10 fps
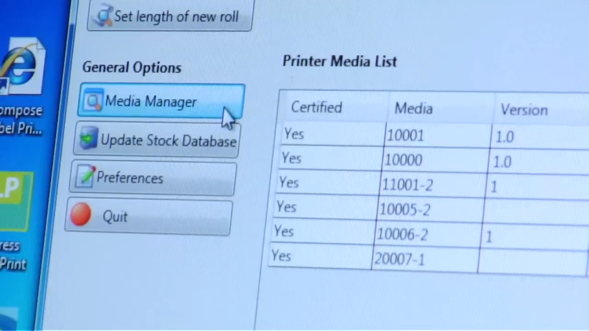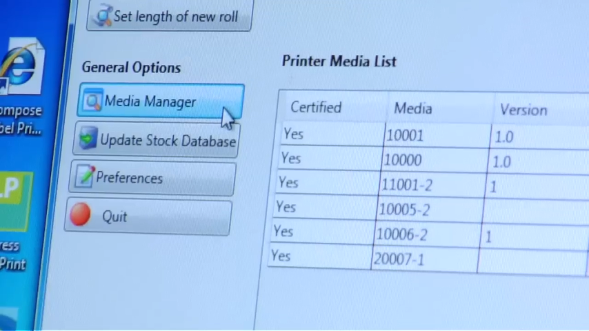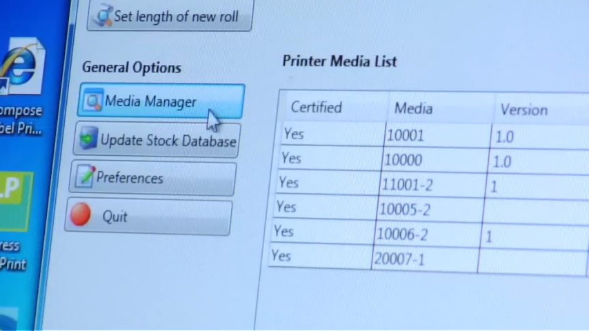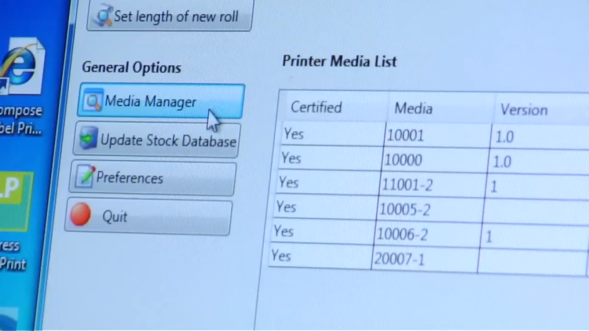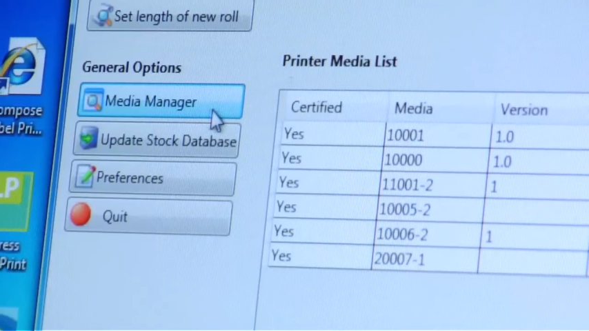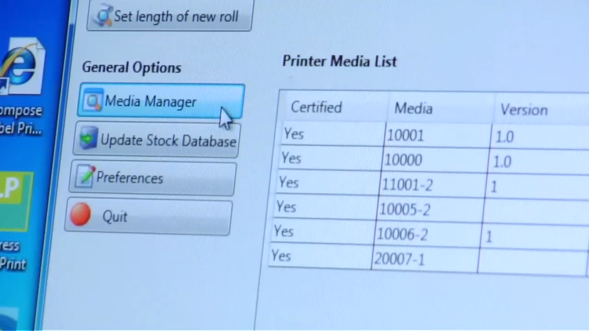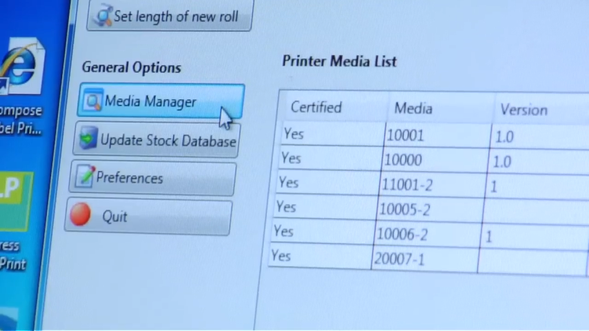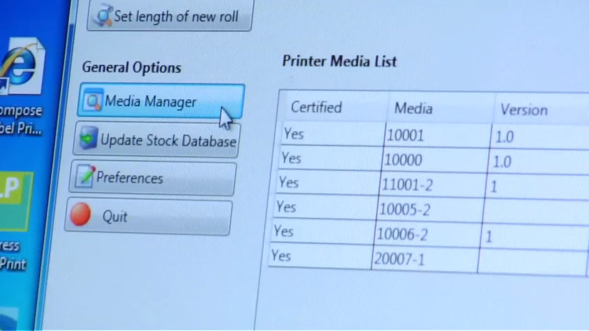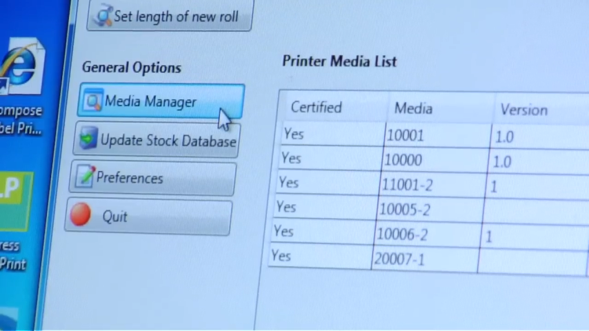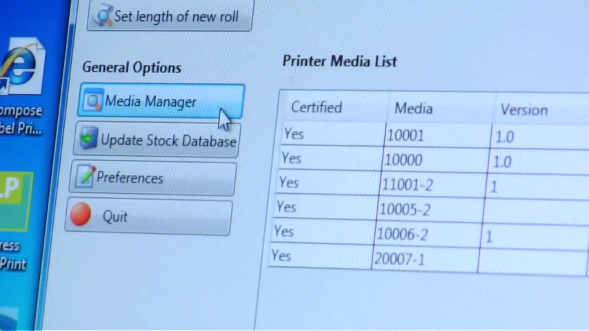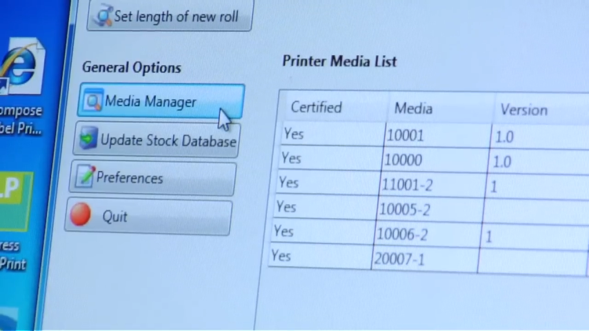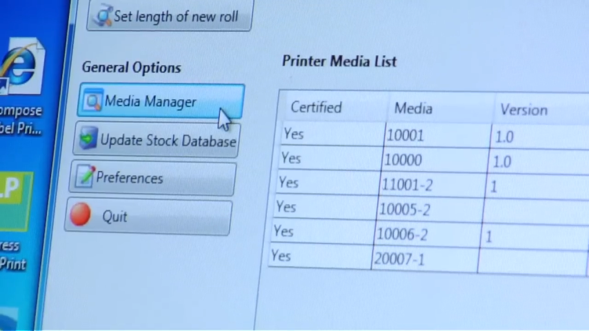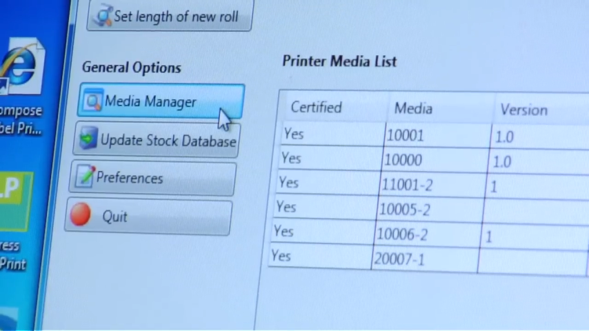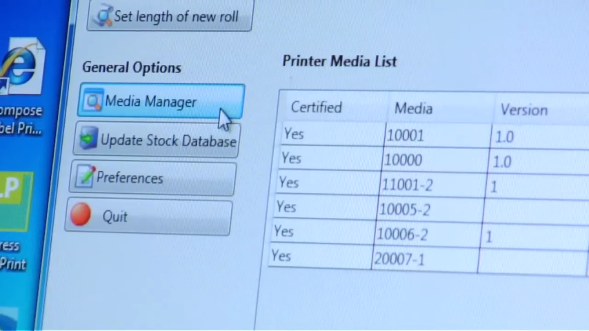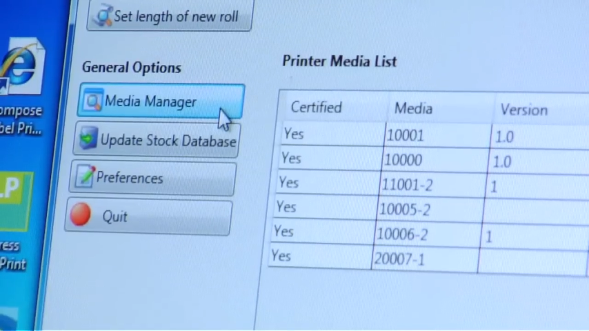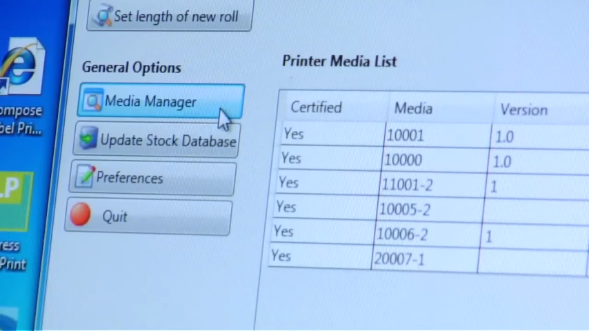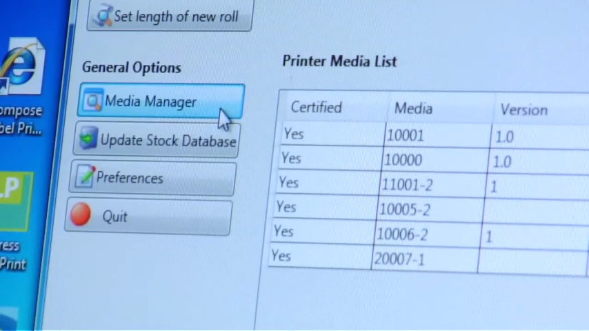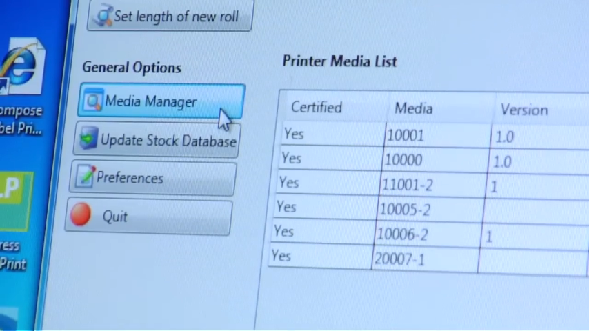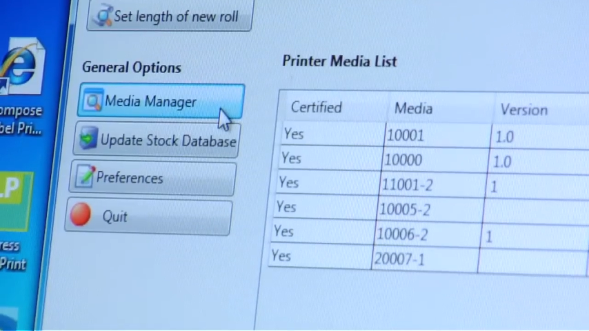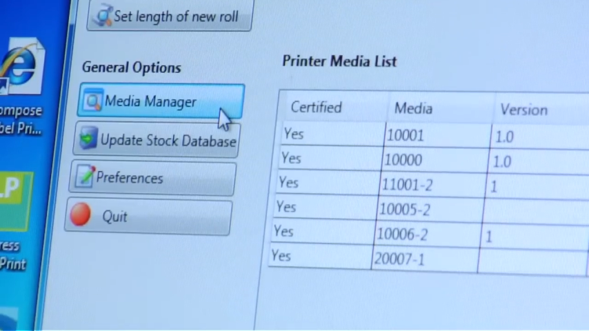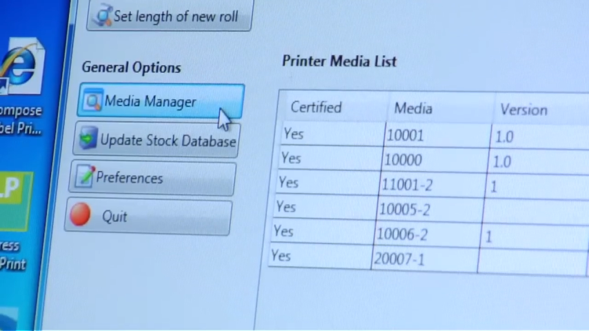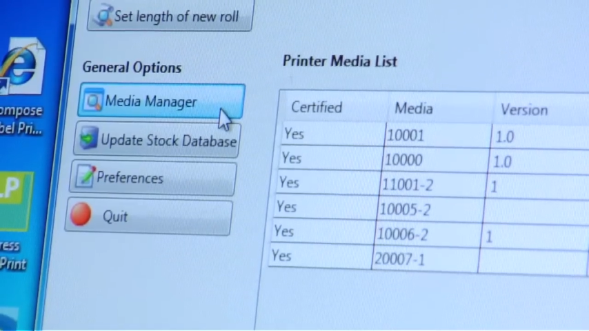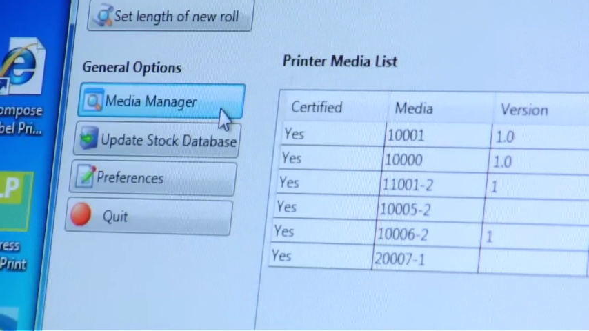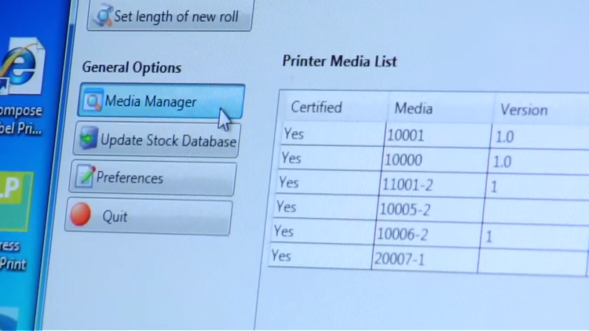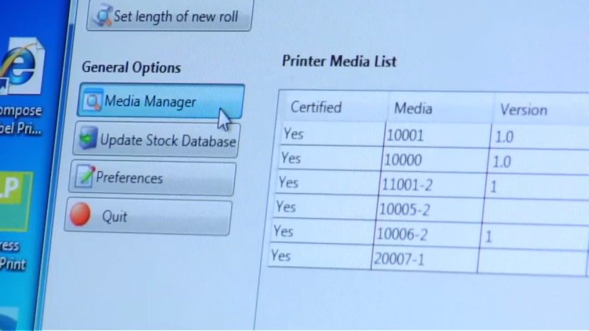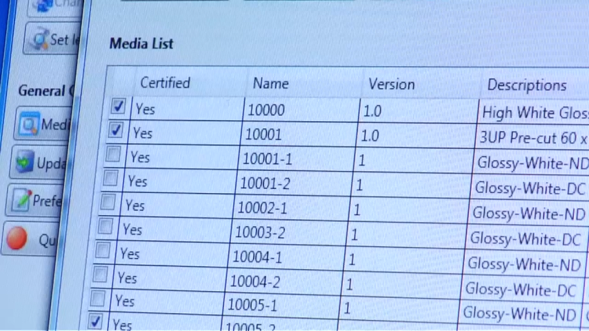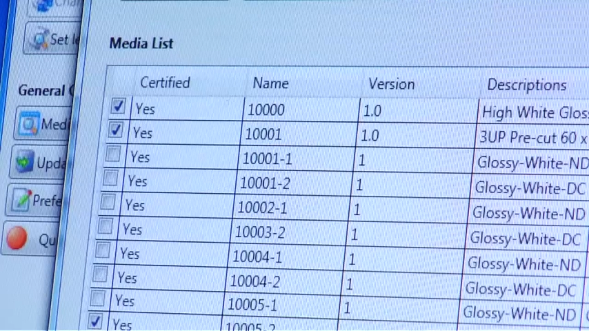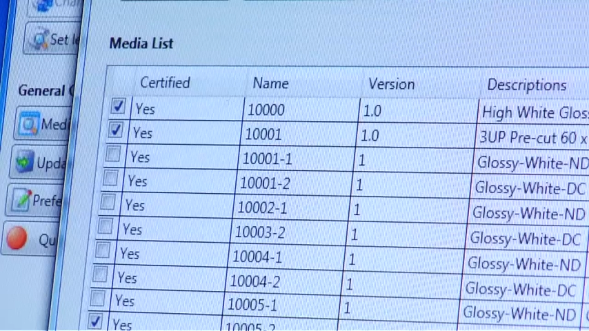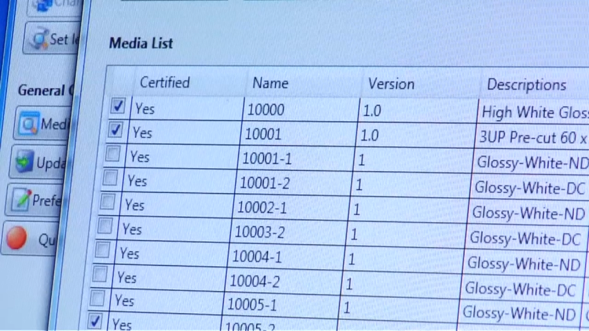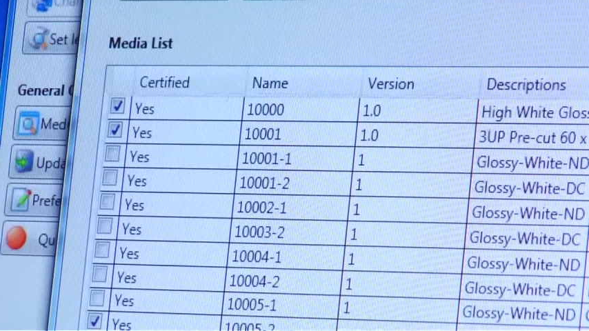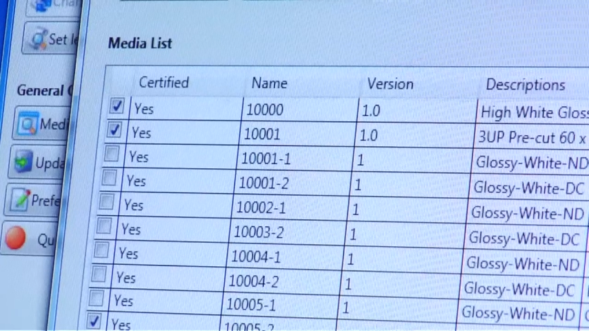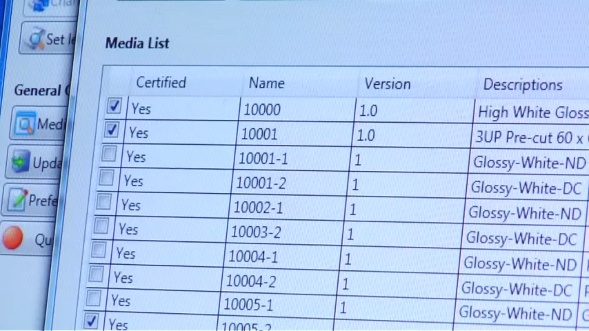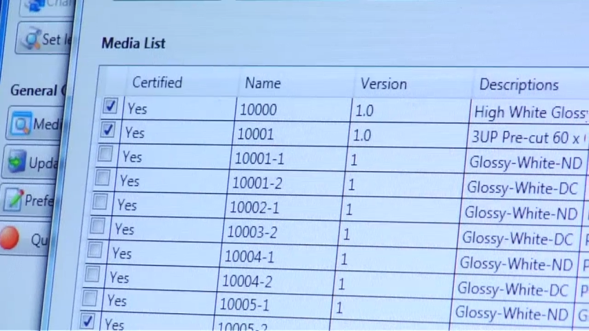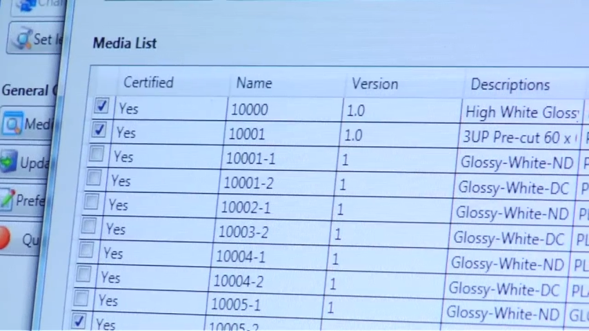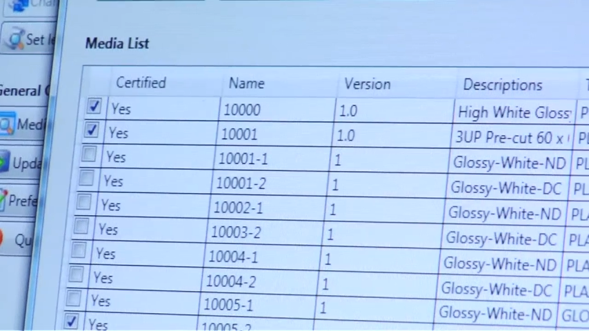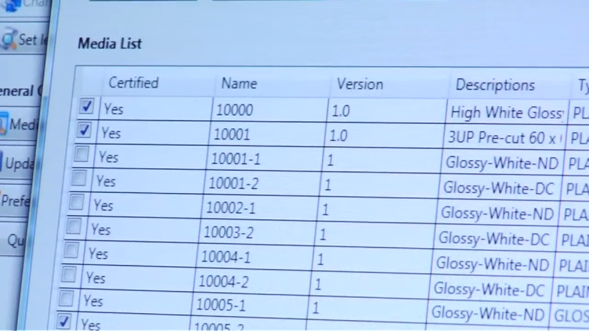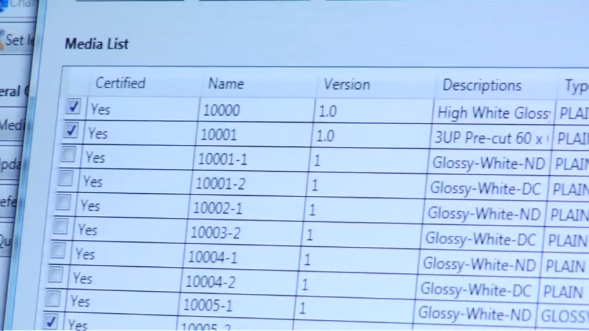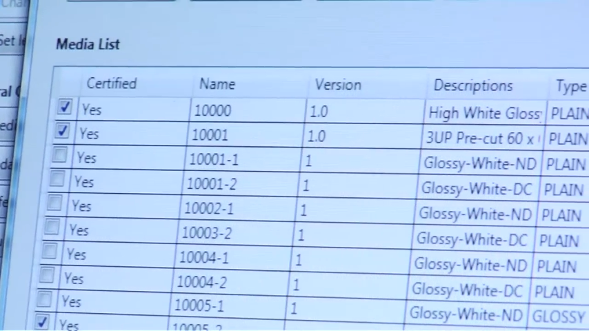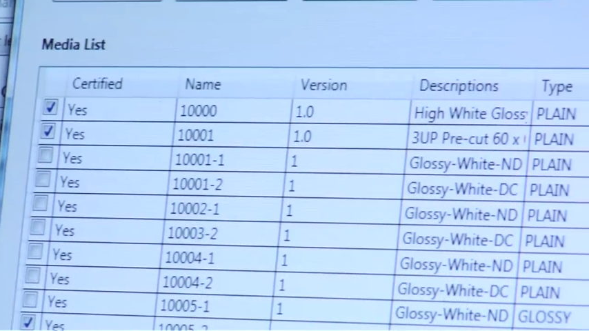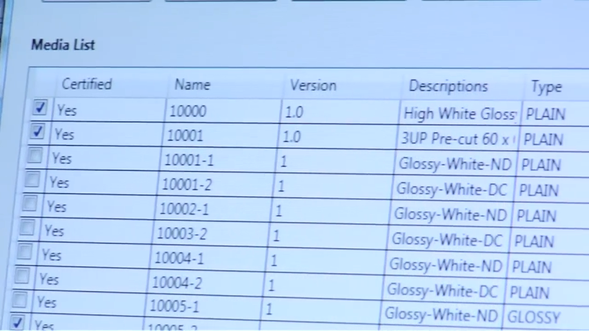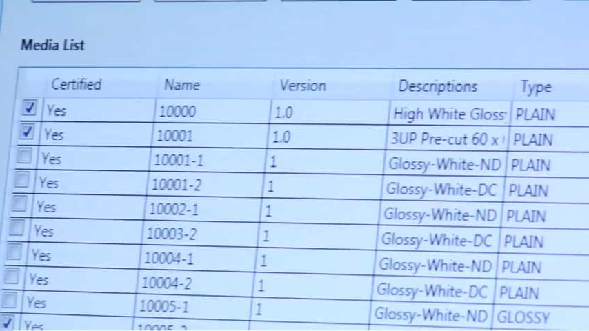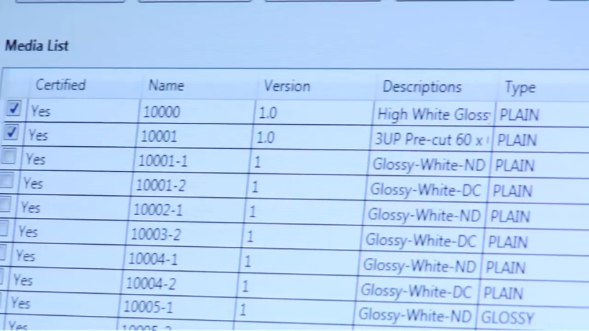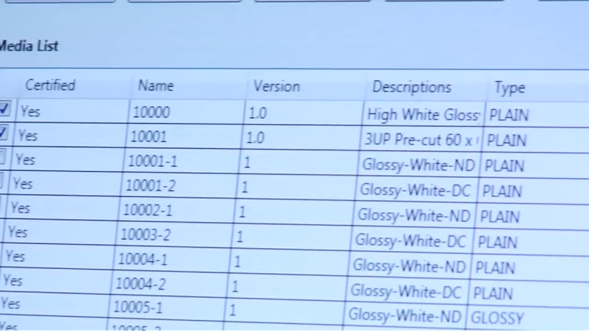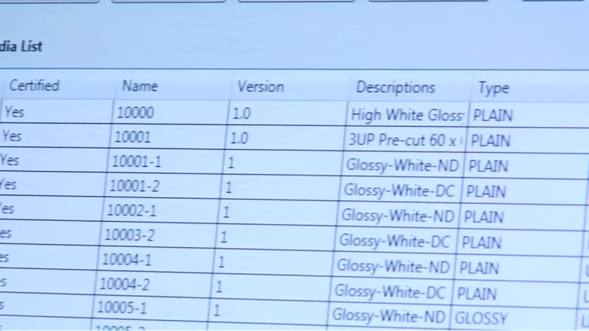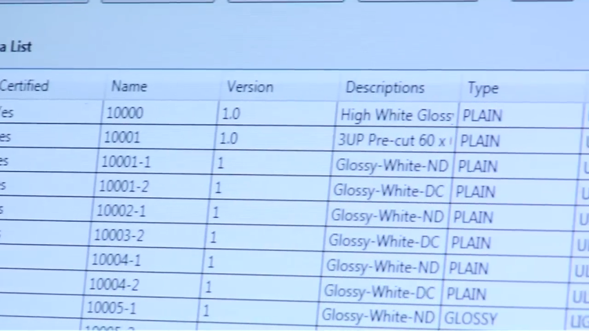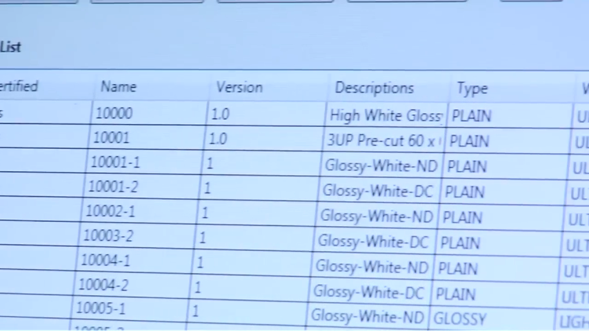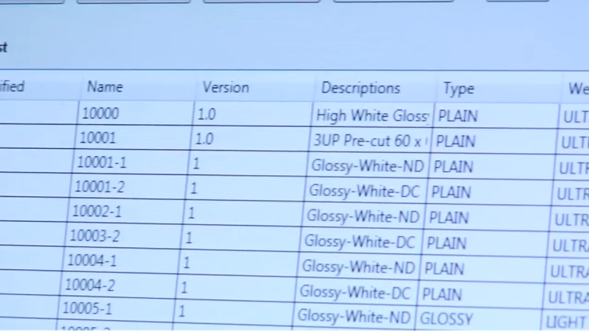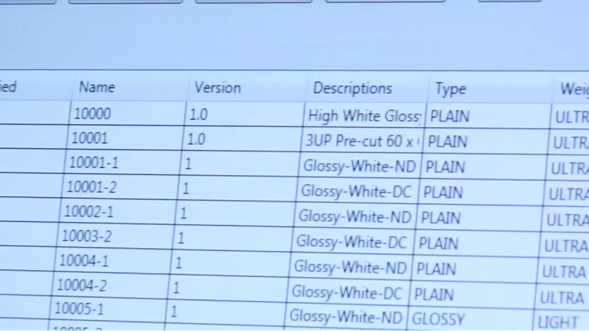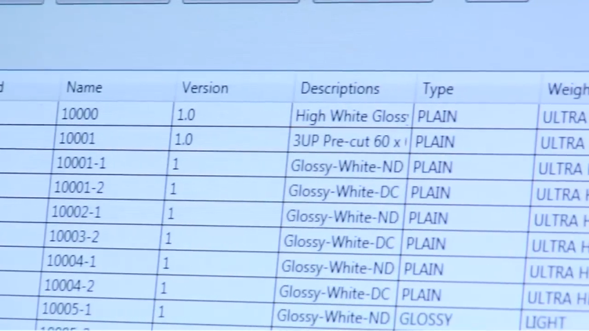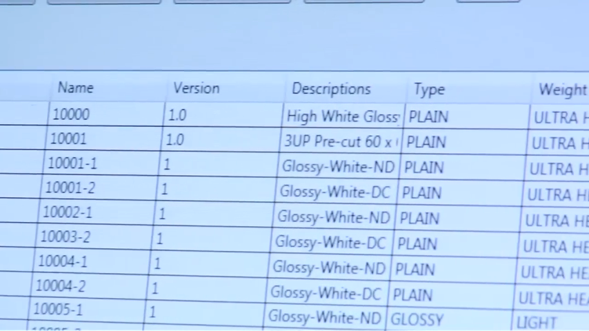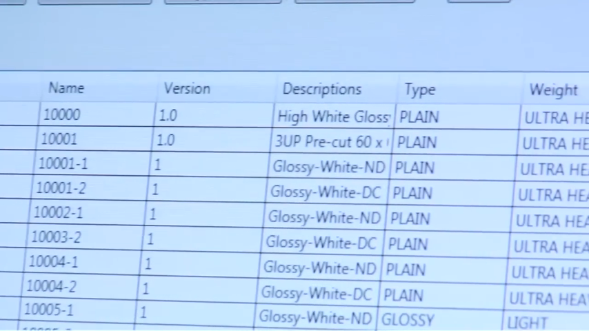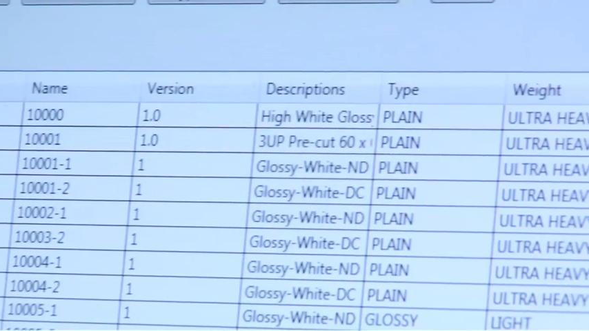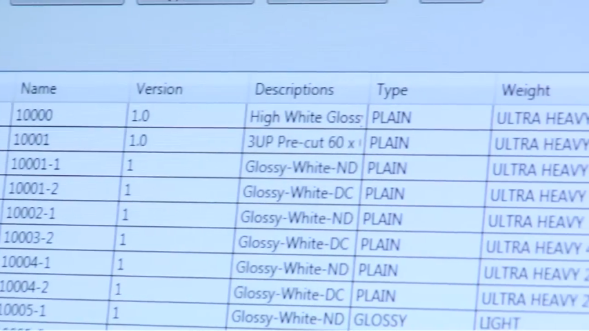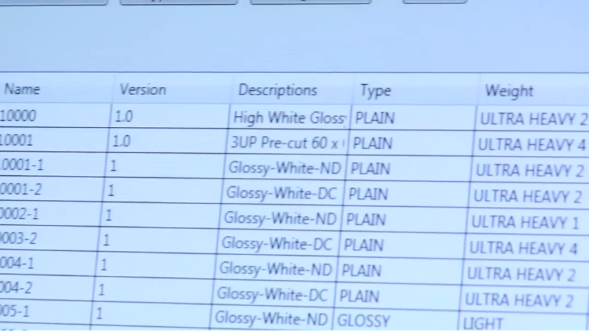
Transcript: (no speaker visible)